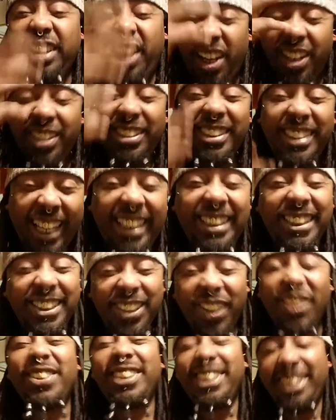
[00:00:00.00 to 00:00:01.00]
all day
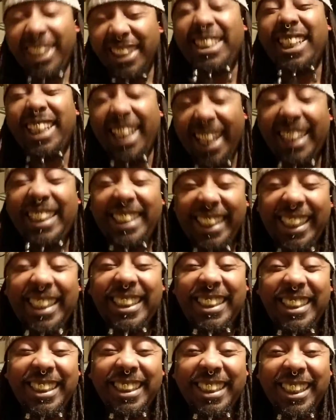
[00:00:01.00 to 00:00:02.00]
talk just like
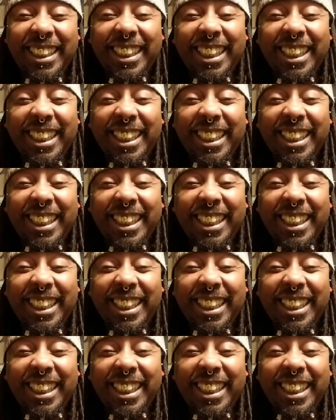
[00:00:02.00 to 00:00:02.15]
this.